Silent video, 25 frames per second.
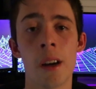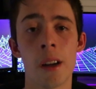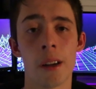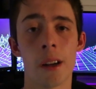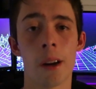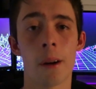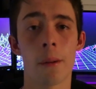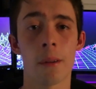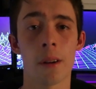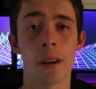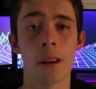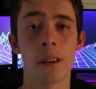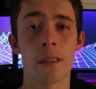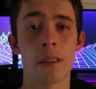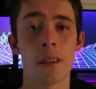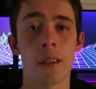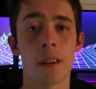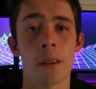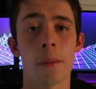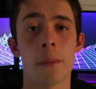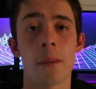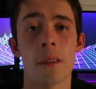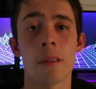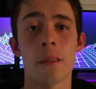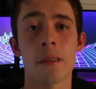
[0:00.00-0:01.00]
now we're going to
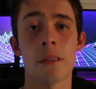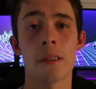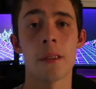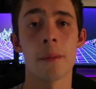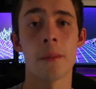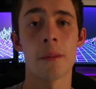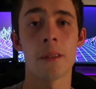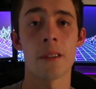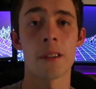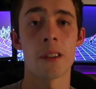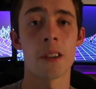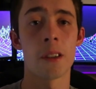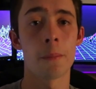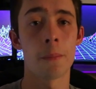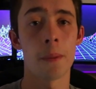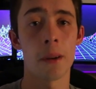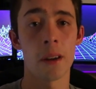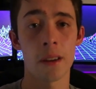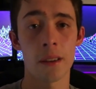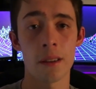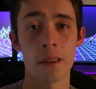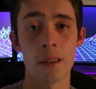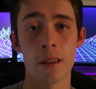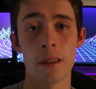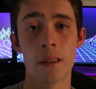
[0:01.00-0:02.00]
talk about some of the
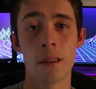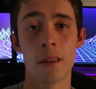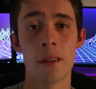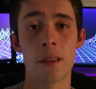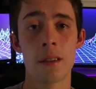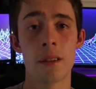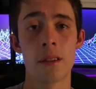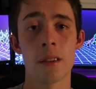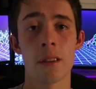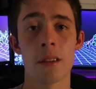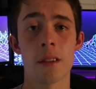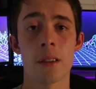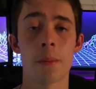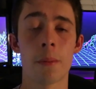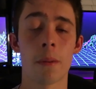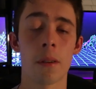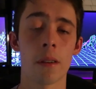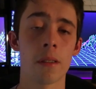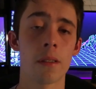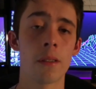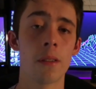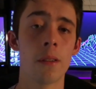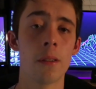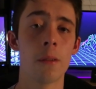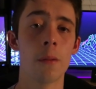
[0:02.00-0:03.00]
specs that the DJI
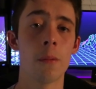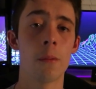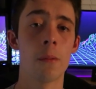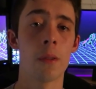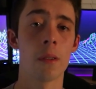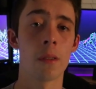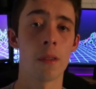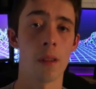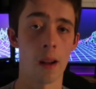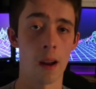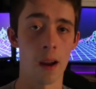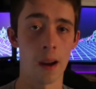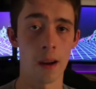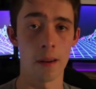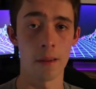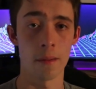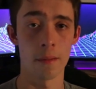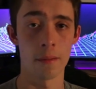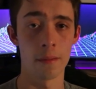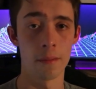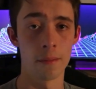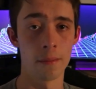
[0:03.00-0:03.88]
Spark 2 will have.